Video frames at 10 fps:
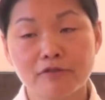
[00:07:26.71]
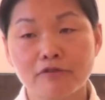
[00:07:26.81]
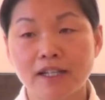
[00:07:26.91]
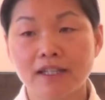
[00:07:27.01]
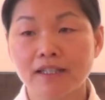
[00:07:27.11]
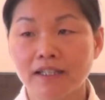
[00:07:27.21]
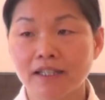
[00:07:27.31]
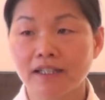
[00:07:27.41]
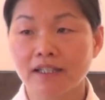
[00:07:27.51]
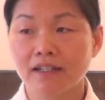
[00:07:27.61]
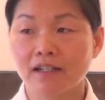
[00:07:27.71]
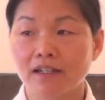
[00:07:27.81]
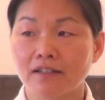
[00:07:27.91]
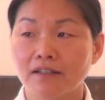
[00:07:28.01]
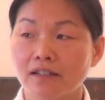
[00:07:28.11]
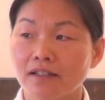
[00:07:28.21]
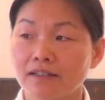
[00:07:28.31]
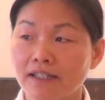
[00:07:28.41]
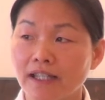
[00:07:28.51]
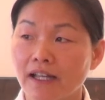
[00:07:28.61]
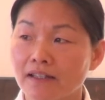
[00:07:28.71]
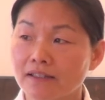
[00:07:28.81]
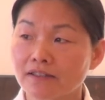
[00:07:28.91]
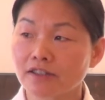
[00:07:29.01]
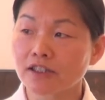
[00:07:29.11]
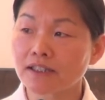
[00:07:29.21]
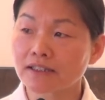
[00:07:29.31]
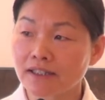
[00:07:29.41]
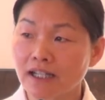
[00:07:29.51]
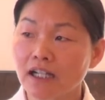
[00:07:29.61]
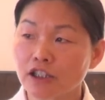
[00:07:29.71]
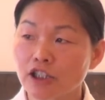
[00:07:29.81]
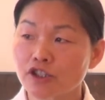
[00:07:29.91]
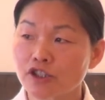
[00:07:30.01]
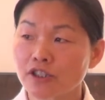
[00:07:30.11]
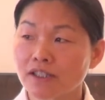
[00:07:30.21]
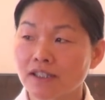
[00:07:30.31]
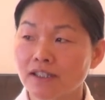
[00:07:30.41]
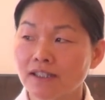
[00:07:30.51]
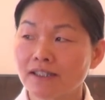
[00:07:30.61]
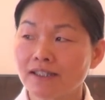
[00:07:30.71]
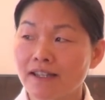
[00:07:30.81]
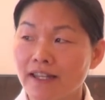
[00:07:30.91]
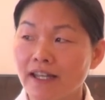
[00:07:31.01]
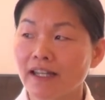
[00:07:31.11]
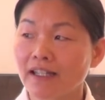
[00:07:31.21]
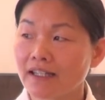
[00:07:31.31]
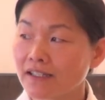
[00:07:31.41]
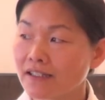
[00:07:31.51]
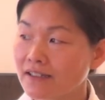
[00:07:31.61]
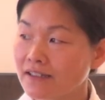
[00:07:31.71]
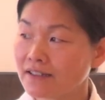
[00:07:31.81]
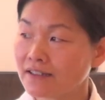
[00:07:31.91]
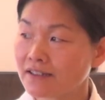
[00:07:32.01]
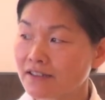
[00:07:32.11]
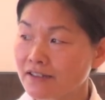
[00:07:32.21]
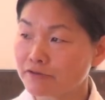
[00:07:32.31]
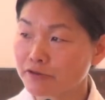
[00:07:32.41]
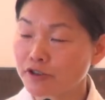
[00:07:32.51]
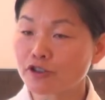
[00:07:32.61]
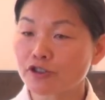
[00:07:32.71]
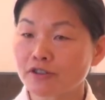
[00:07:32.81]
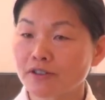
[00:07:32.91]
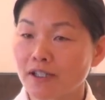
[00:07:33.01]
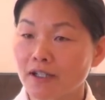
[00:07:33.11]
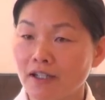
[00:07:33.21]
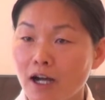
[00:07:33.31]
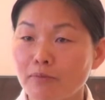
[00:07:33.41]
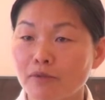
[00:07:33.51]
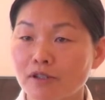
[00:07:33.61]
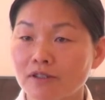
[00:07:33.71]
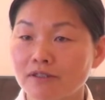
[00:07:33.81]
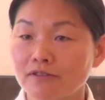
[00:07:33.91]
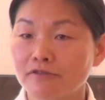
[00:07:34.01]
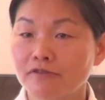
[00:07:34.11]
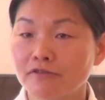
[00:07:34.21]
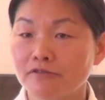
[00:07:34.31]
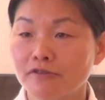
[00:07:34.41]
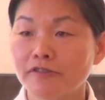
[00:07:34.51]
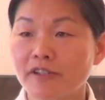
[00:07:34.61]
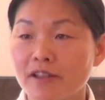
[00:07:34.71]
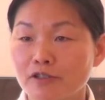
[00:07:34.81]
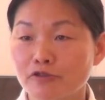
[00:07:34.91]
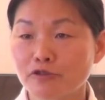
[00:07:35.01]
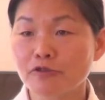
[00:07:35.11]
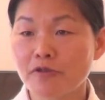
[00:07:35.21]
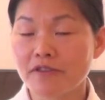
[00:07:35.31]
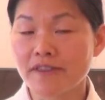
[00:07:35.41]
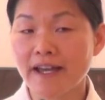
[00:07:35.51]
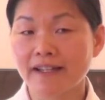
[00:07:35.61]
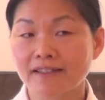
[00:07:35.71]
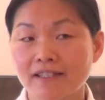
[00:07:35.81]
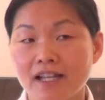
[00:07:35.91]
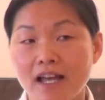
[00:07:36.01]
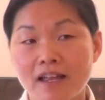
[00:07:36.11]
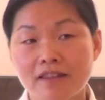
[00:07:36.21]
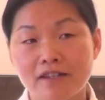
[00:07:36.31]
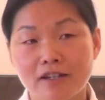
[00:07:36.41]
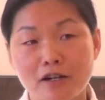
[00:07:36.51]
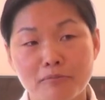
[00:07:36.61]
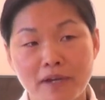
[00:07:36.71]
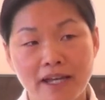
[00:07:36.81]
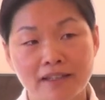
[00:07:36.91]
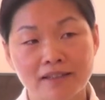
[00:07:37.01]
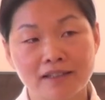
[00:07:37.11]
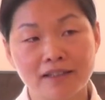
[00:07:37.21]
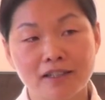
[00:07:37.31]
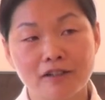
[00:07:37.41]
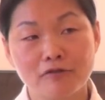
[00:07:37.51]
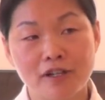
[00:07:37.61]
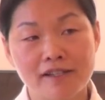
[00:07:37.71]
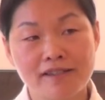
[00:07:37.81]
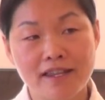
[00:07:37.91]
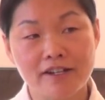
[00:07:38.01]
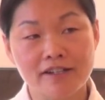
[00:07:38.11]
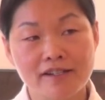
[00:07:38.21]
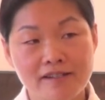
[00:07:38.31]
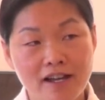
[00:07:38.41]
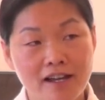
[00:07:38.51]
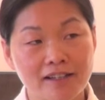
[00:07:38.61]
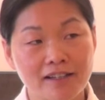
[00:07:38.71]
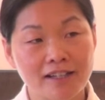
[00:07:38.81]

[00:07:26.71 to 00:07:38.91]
When he attained certain knowledge, the rich couple revealed the truth that the young man was their son